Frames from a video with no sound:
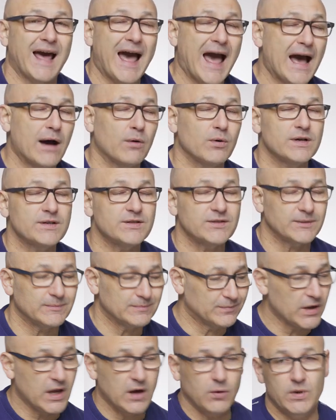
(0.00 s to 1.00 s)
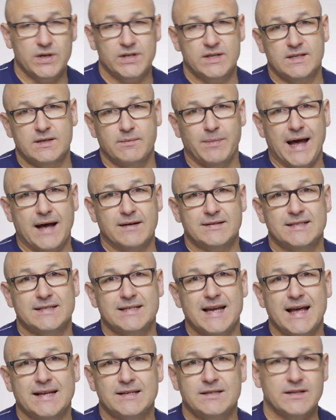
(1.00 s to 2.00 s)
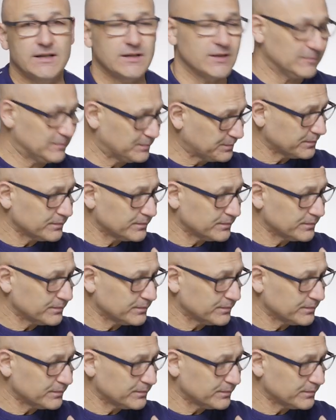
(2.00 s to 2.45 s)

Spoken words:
hours, which is about standard.